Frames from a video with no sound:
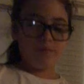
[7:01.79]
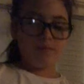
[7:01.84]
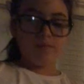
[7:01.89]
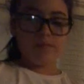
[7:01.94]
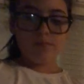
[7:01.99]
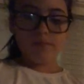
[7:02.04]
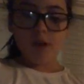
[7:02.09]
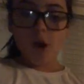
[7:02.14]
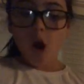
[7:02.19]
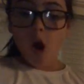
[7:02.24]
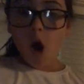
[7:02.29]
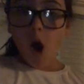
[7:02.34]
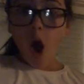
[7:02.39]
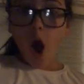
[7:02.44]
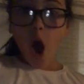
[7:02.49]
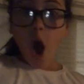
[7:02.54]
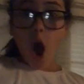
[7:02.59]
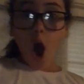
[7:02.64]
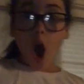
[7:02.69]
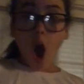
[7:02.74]

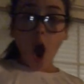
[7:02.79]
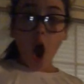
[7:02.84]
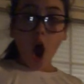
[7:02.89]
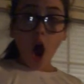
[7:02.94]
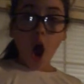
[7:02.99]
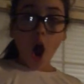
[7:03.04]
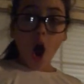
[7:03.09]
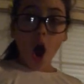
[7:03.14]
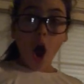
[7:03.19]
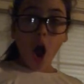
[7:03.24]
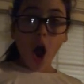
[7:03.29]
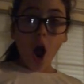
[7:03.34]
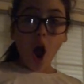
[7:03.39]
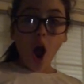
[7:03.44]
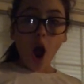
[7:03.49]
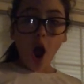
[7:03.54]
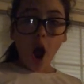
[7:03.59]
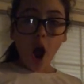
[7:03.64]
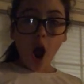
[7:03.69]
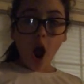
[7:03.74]

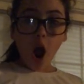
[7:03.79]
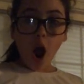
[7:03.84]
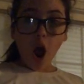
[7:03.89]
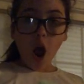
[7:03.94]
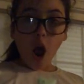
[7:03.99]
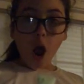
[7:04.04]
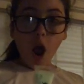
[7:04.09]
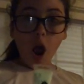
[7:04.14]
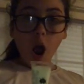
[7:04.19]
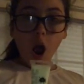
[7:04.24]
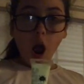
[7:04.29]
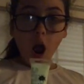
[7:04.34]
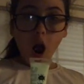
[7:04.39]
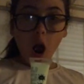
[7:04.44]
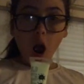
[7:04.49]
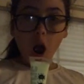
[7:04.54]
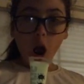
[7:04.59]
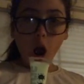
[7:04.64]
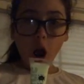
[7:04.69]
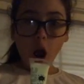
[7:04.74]

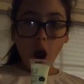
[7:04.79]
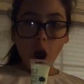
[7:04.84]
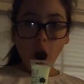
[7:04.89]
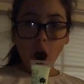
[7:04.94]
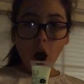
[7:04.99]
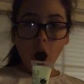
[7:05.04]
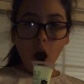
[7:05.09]
(silence)